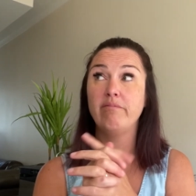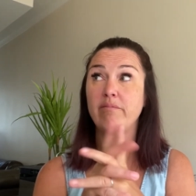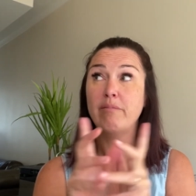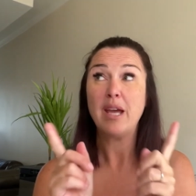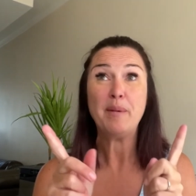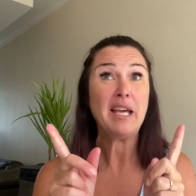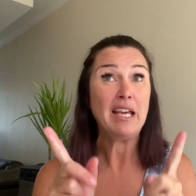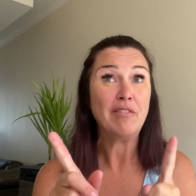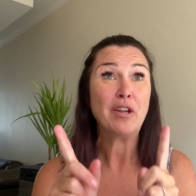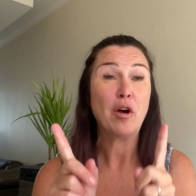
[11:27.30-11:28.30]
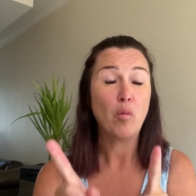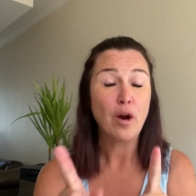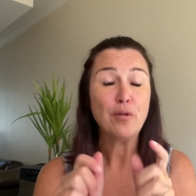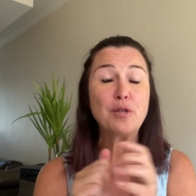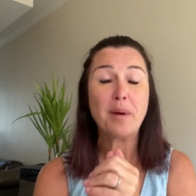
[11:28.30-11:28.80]
Maybe even a
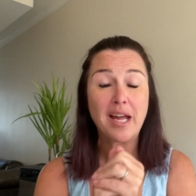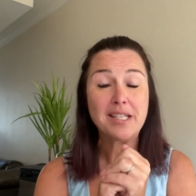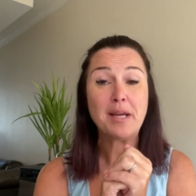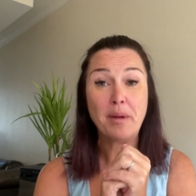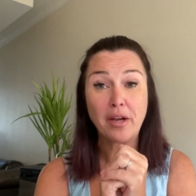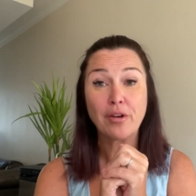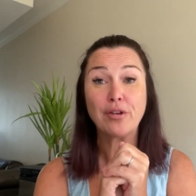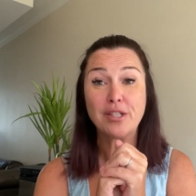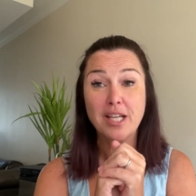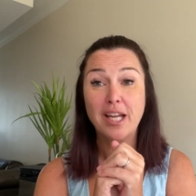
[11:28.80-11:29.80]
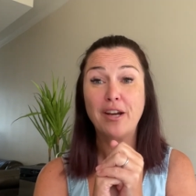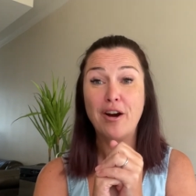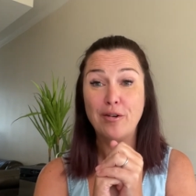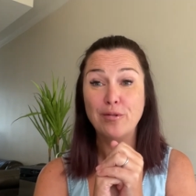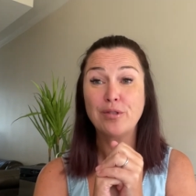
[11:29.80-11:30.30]
world pandemic could take
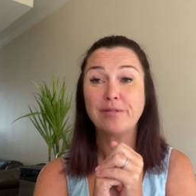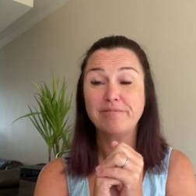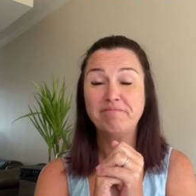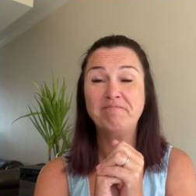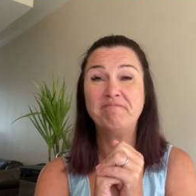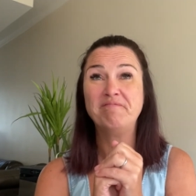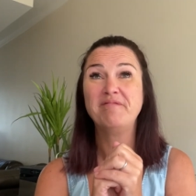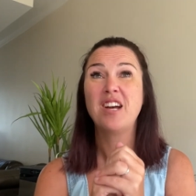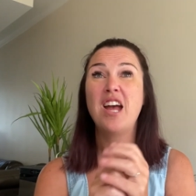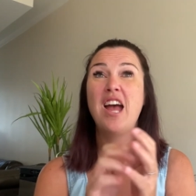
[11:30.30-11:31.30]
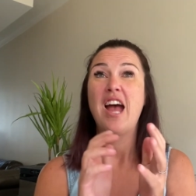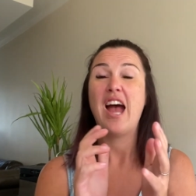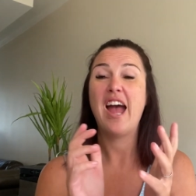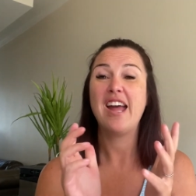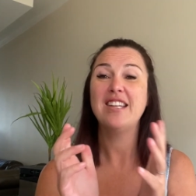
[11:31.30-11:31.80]
hold.
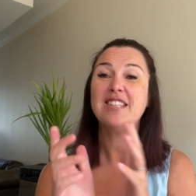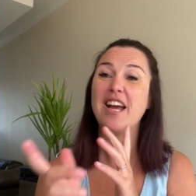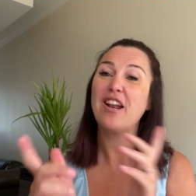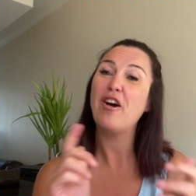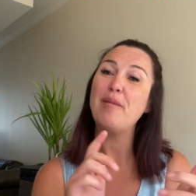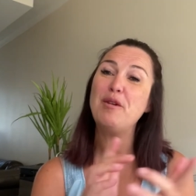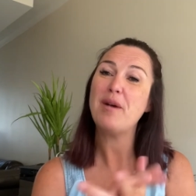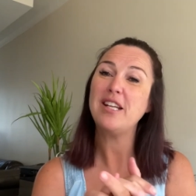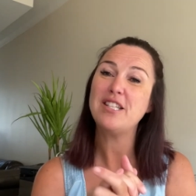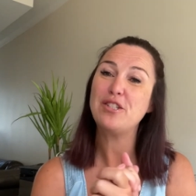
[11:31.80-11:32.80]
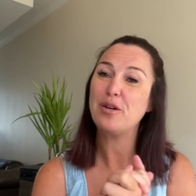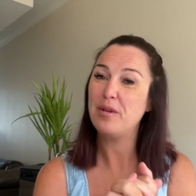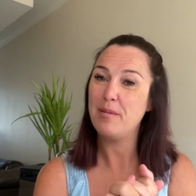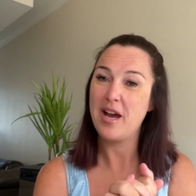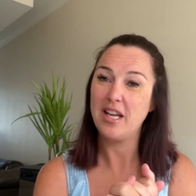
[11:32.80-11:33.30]
And that climb you made to the top
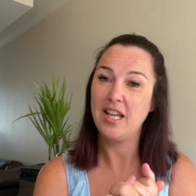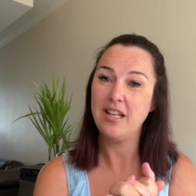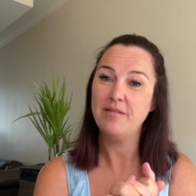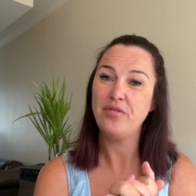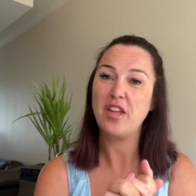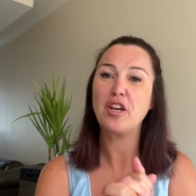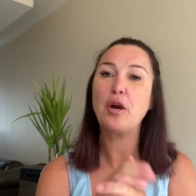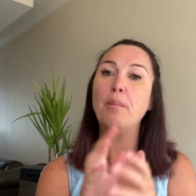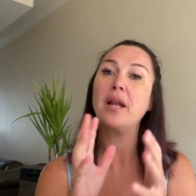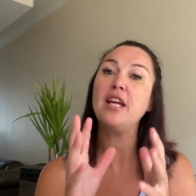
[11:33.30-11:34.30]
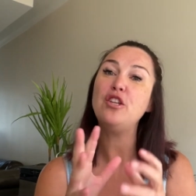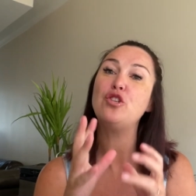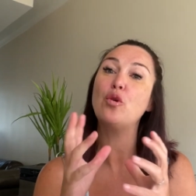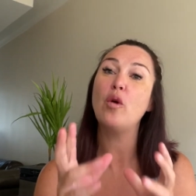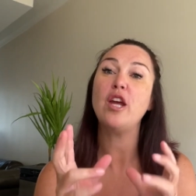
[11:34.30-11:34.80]
of the mountain and the complete
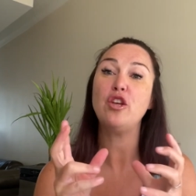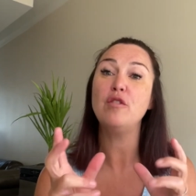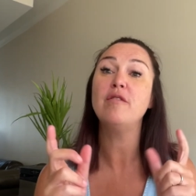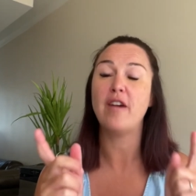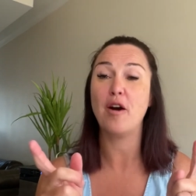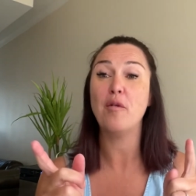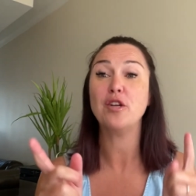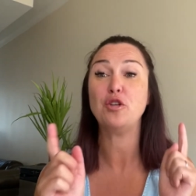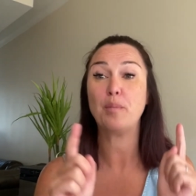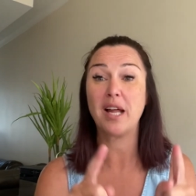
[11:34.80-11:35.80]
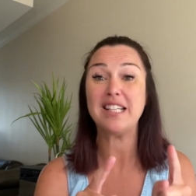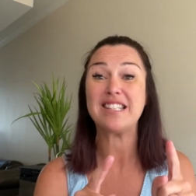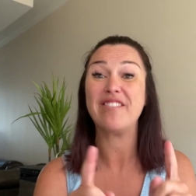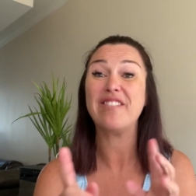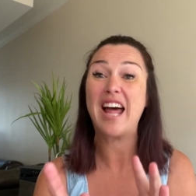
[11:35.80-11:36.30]
joy you felt as you placed
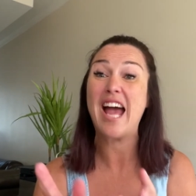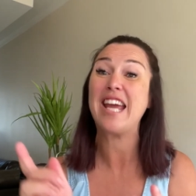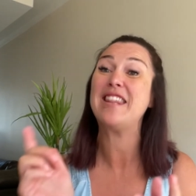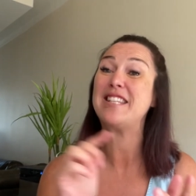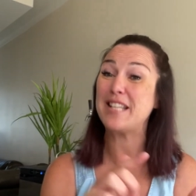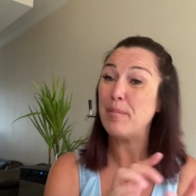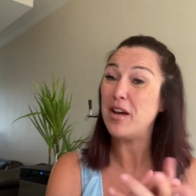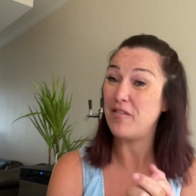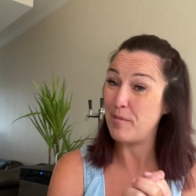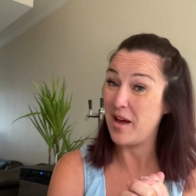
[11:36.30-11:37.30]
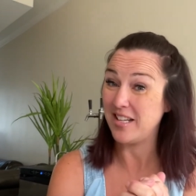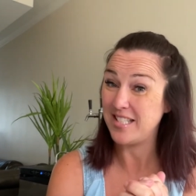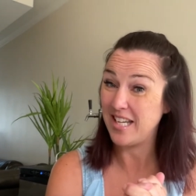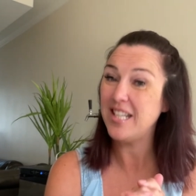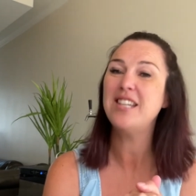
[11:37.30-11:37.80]
the flag in the summit of the
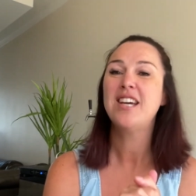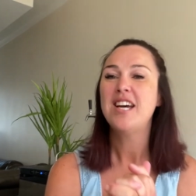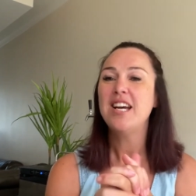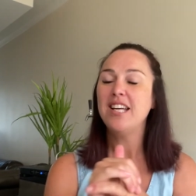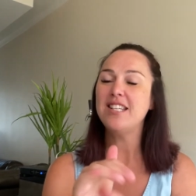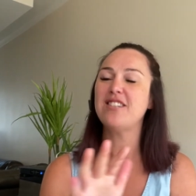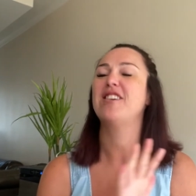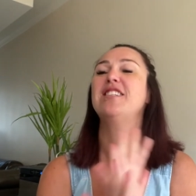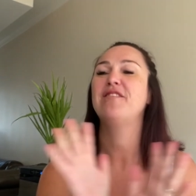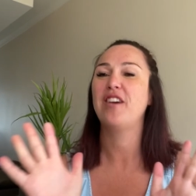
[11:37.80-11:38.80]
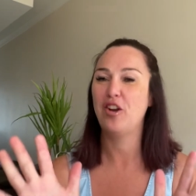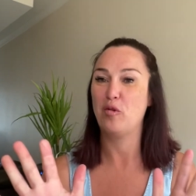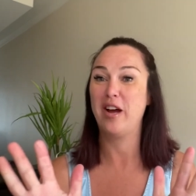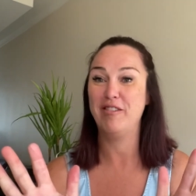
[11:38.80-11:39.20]
mountain you're starting to fade away